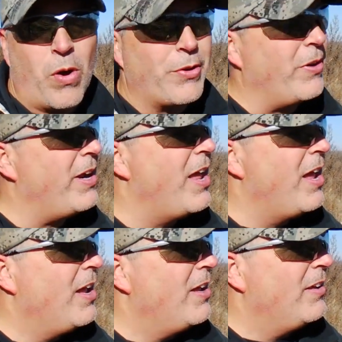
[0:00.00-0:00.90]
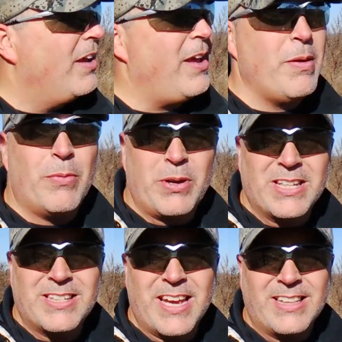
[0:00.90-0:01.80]
wondering, hey, maybe
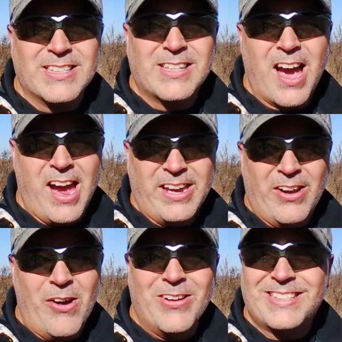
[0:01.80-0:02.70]
we can take this guy, you know?